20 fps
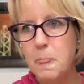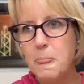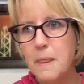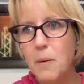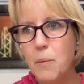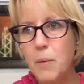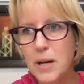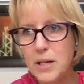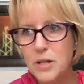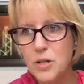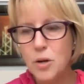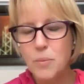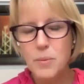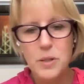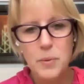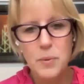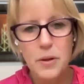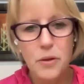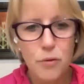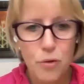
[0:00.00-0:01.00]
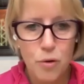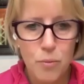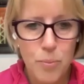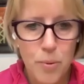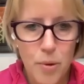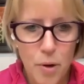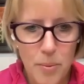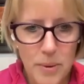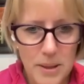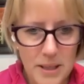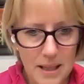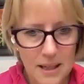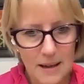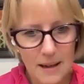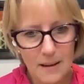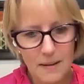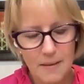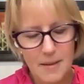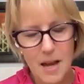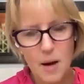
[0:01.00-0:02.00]
When Thomas went through
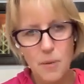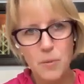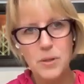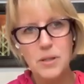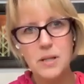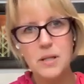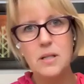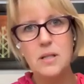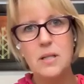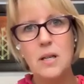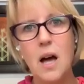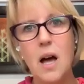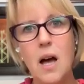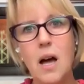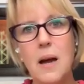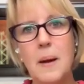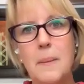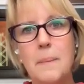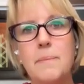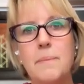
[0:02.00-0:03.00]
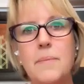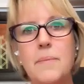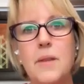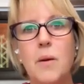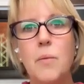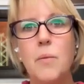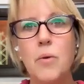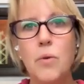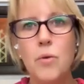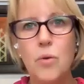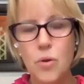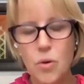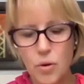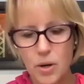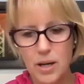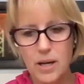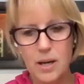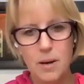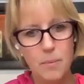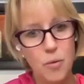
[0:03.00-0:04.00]
puberty, that was the time that we were
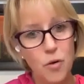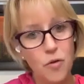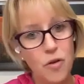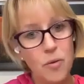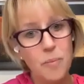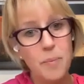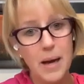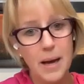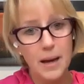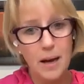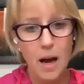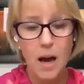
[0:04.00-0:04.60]
looking at moving back.